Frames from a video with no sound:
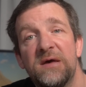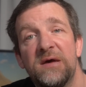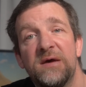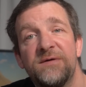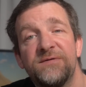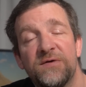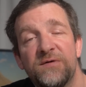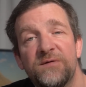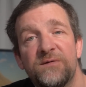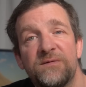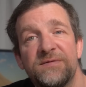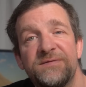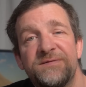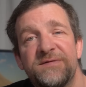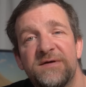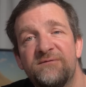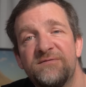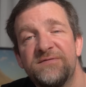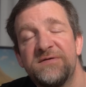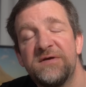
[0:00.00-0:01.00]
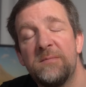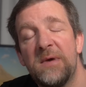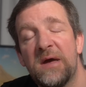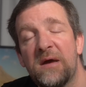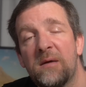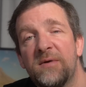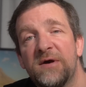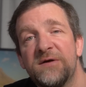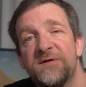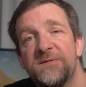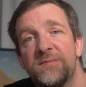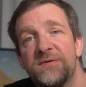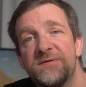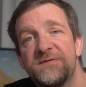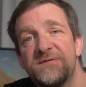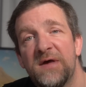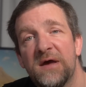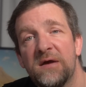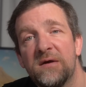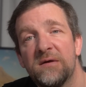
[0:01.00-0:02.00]
is 170 megabytes per
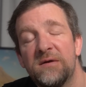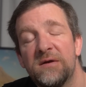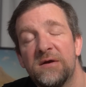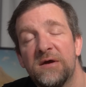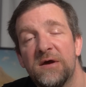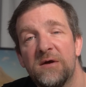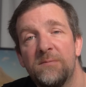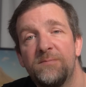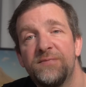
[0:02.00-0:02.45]
second,